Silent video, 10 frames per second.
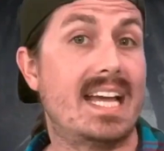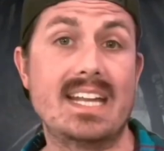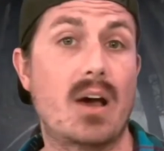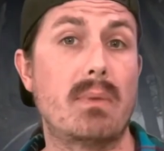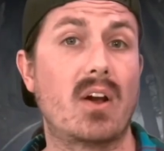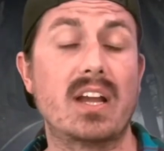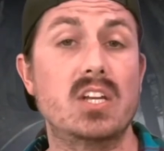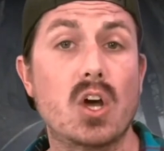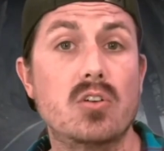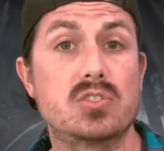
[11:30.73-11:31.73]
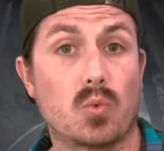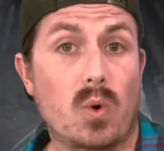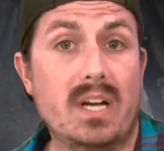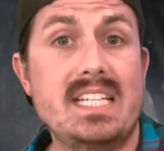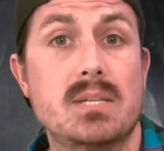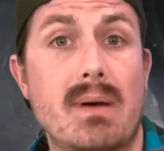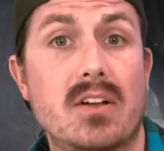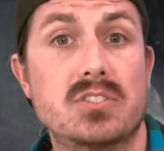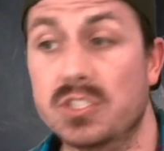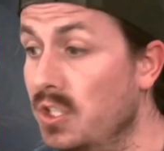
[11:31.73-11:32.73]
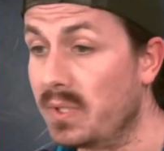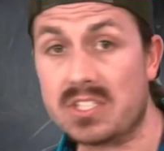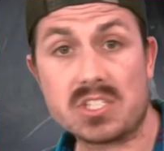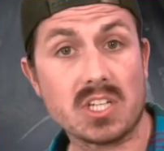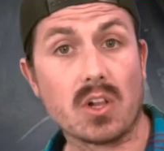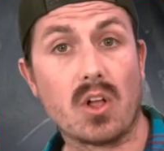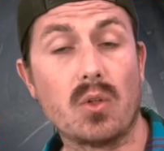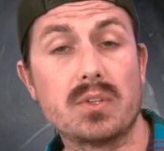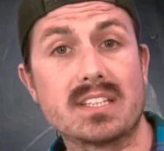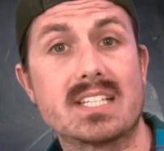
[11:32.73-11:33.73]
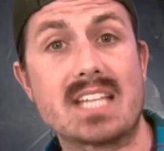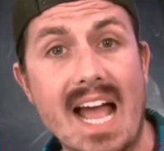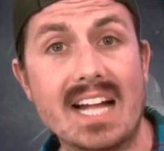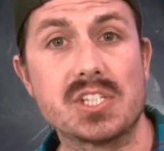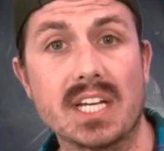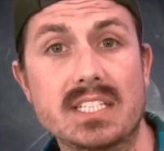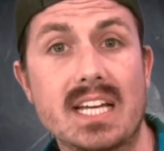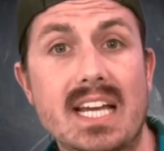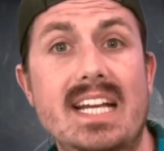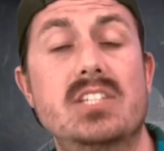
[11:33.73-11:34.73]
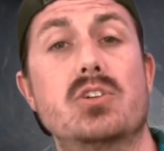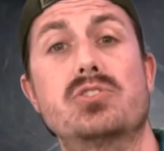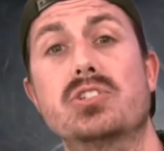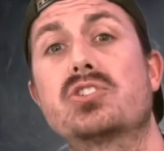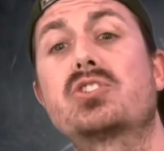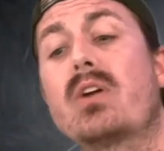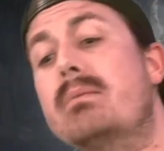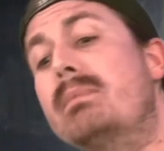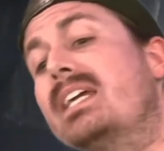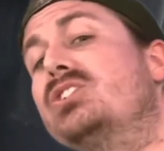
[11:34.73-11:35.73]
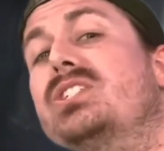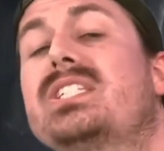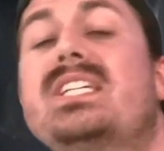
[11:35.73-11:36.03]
And now Mary knows what he's about to do. He's still holding this hatchet, and so she's screaming and she's